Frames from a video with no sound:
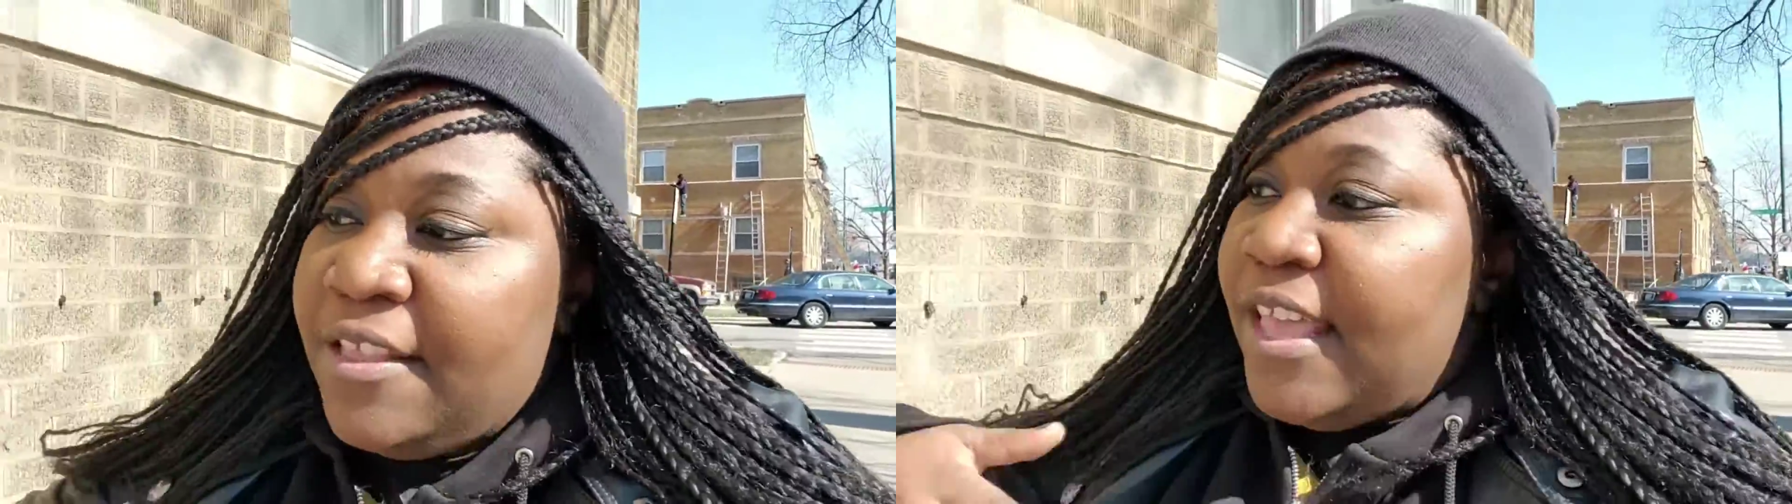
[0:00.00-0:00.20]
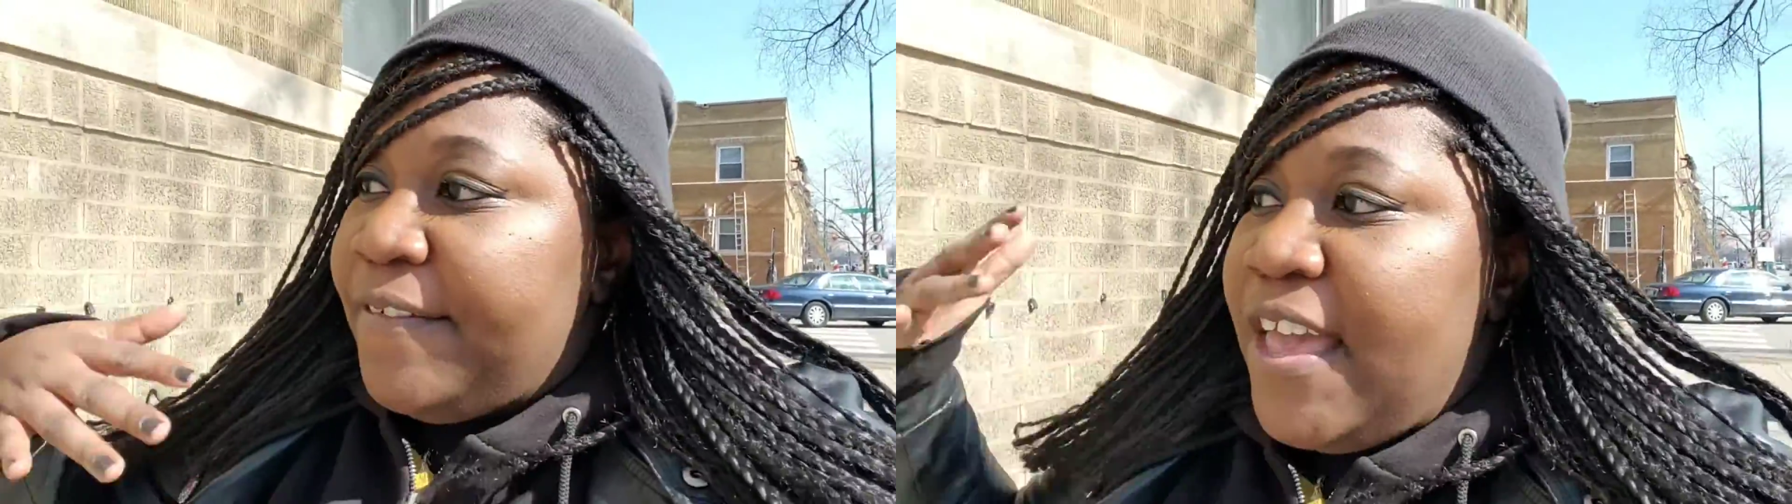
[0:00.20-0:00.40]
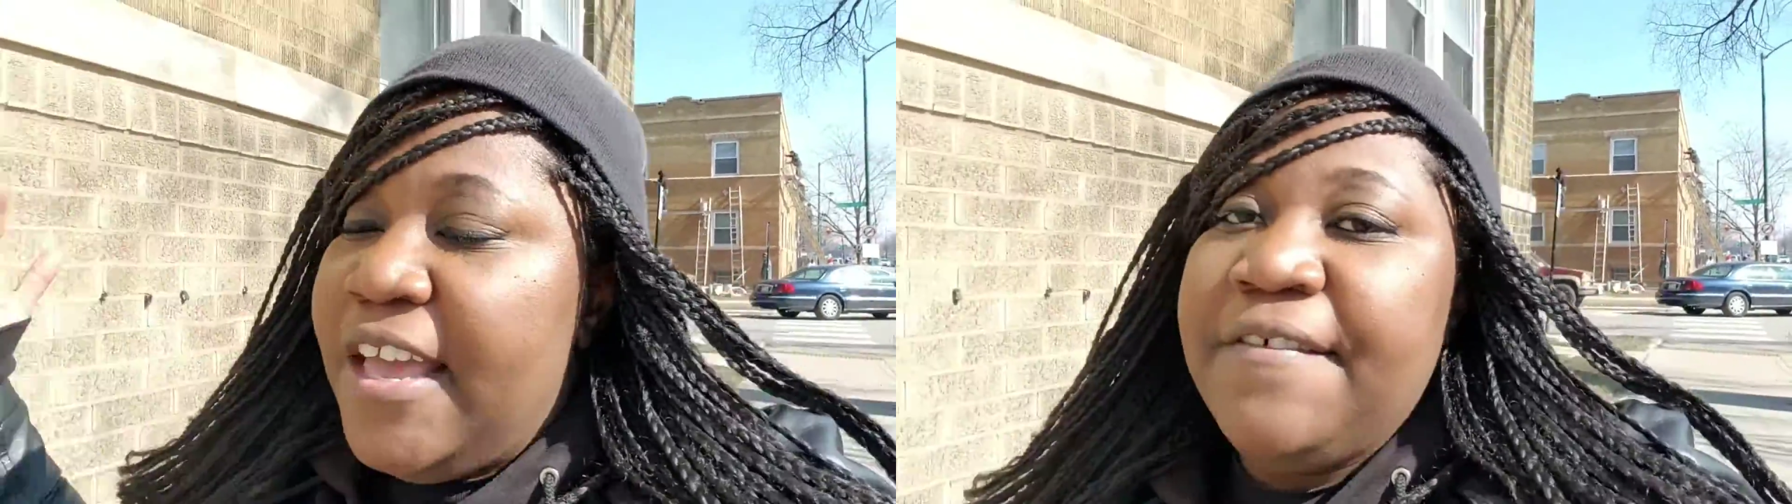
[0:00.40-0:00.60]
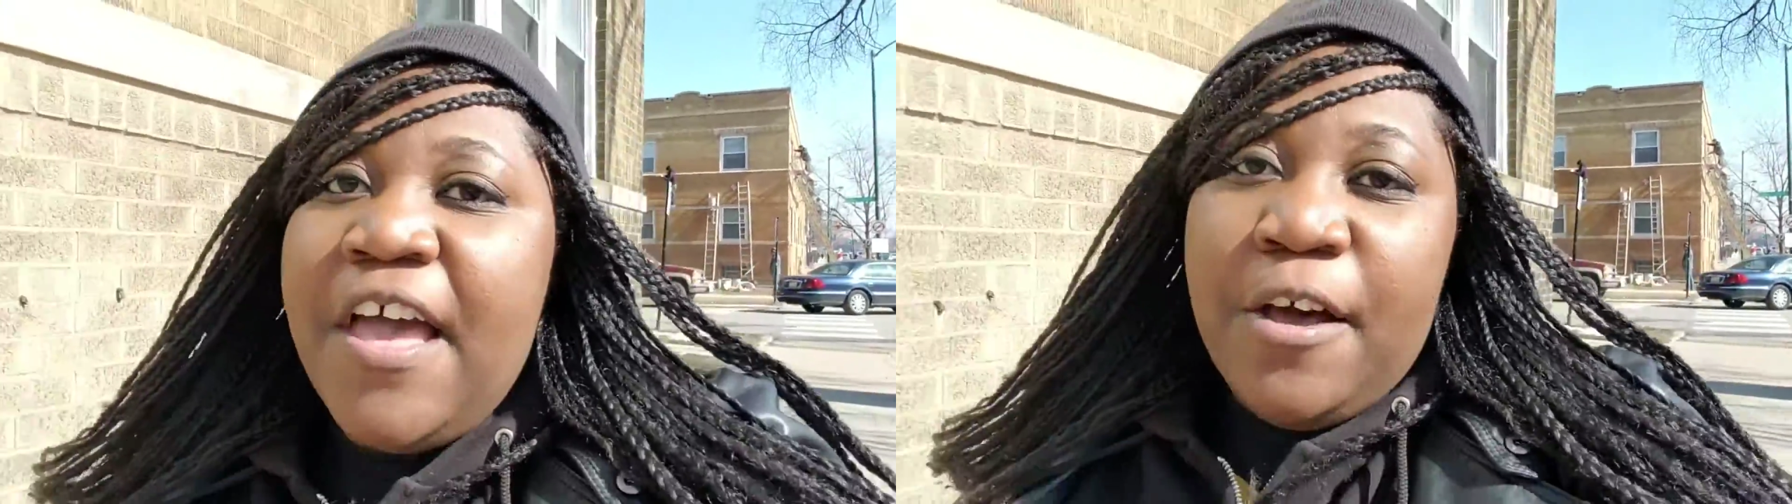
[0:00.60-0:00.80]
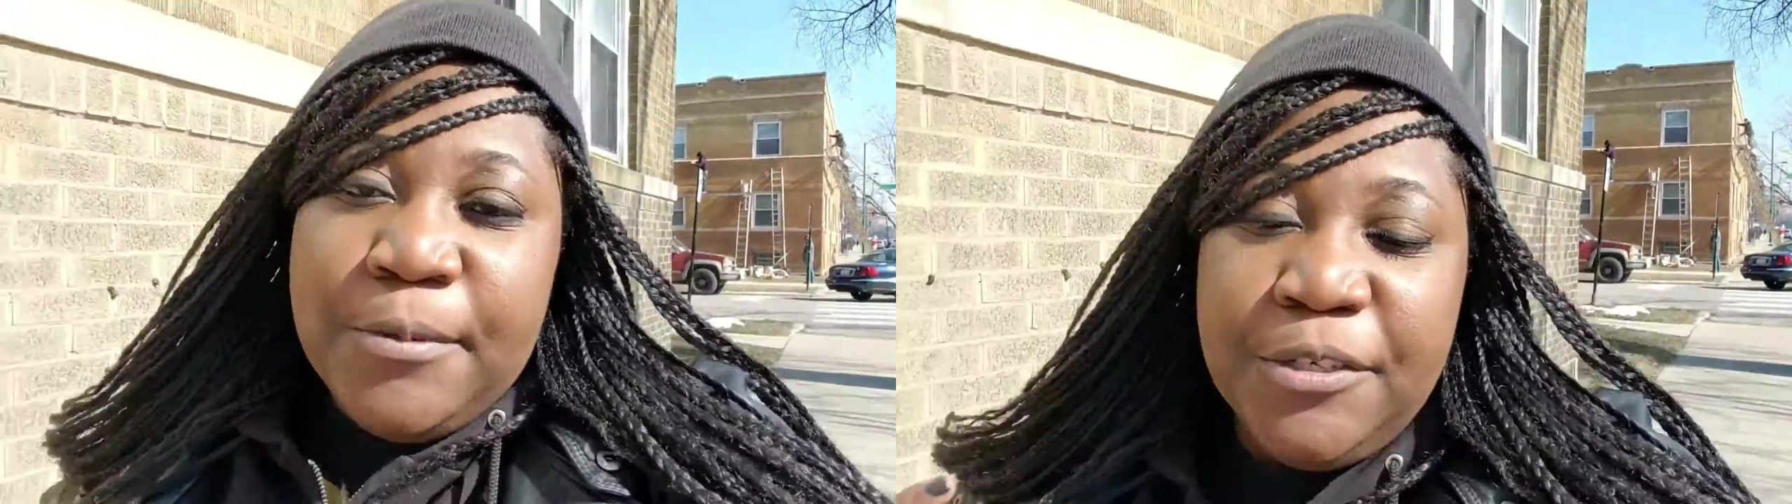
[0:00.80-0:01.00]
They've kind of
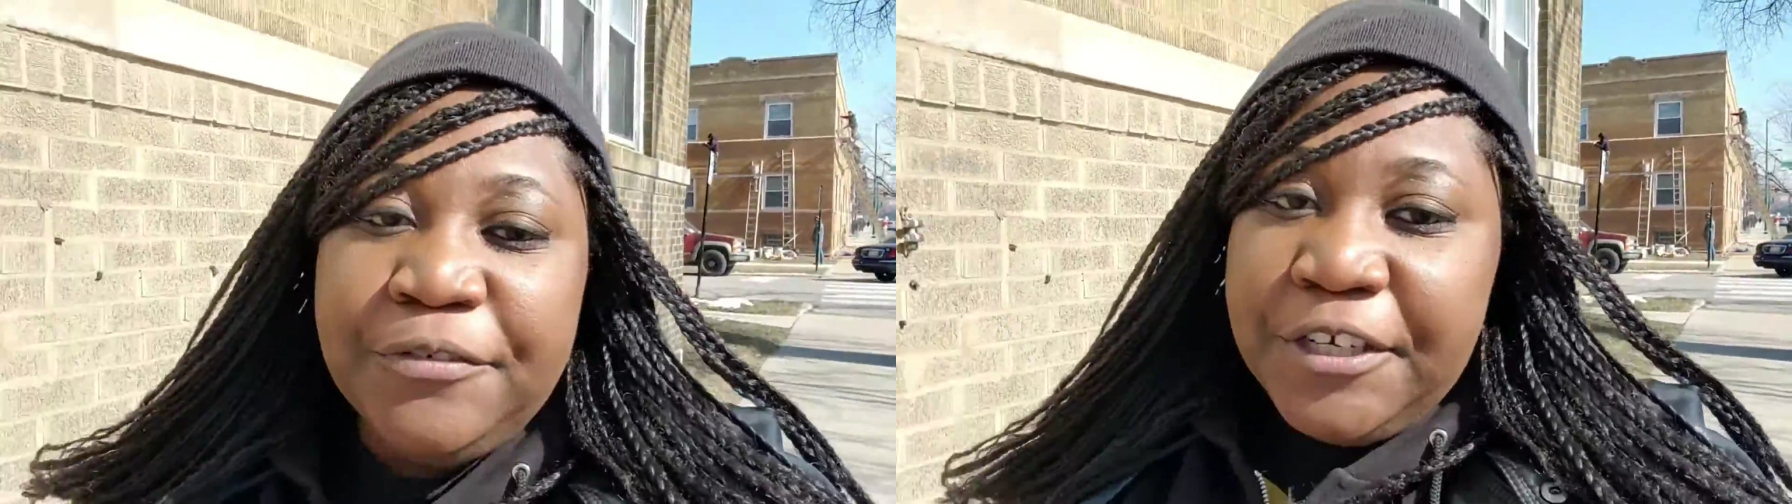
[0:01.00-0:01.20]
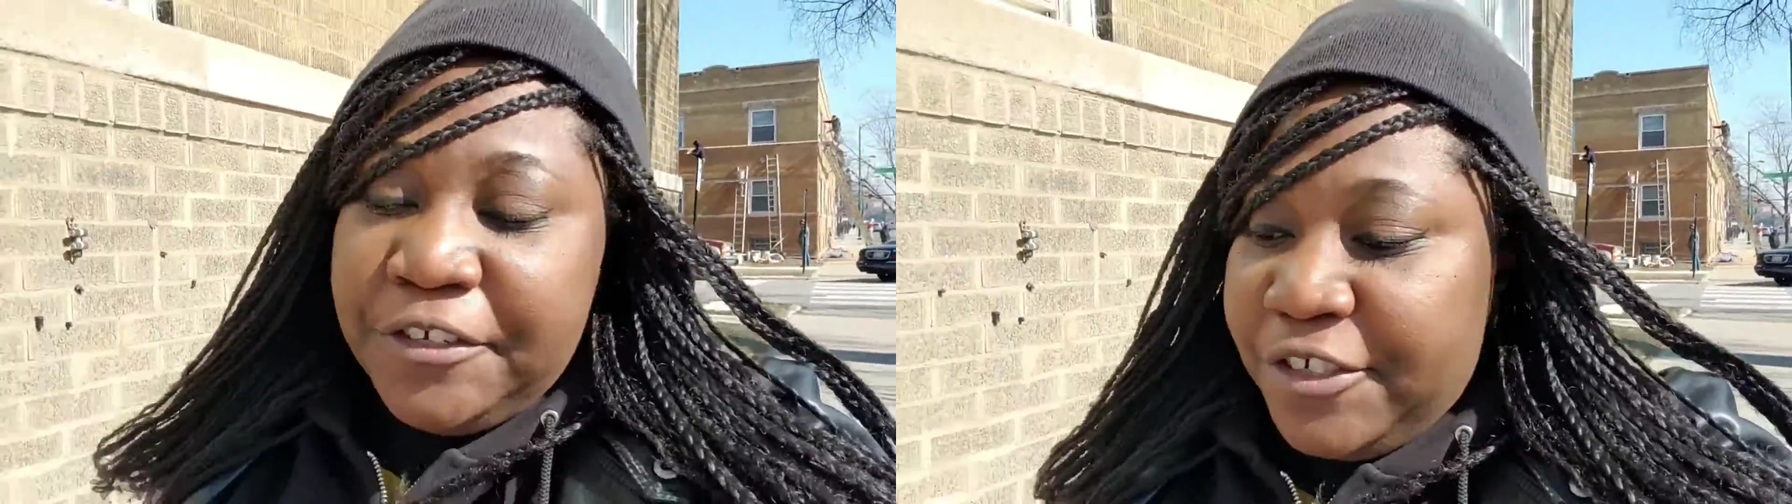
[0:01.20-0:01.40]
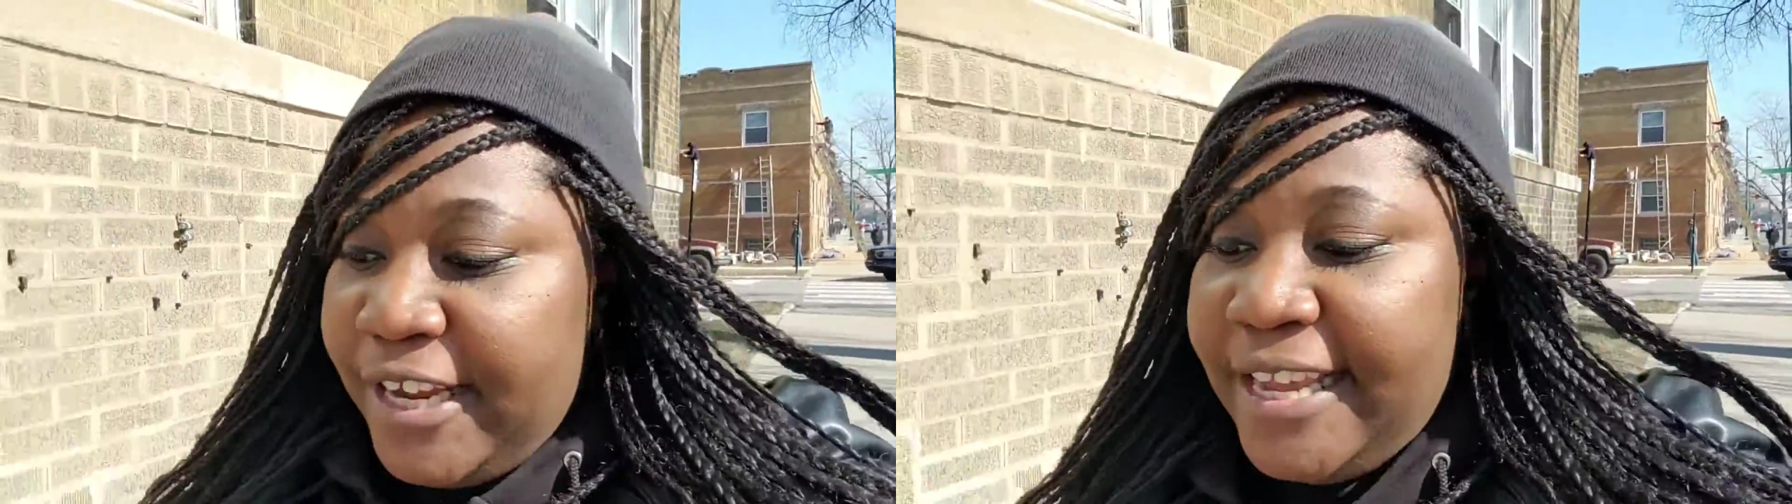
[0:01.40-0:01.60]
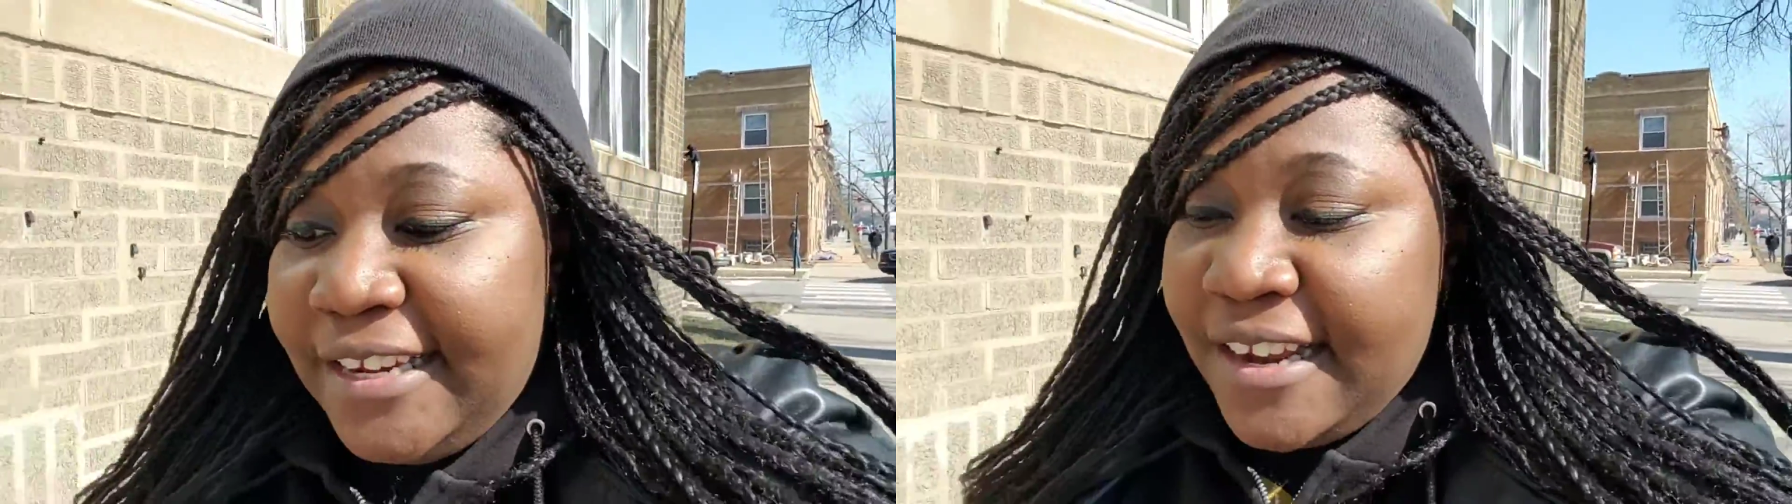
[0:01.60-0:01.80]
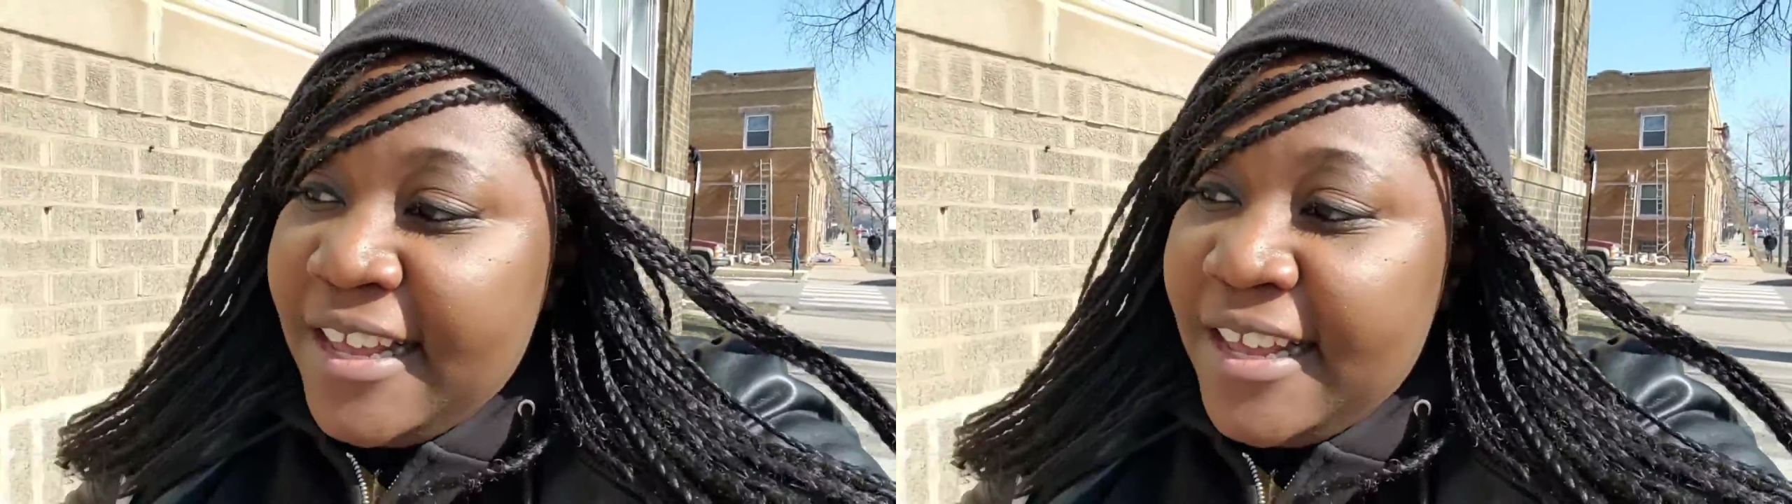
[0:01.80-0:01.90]
helped to recreate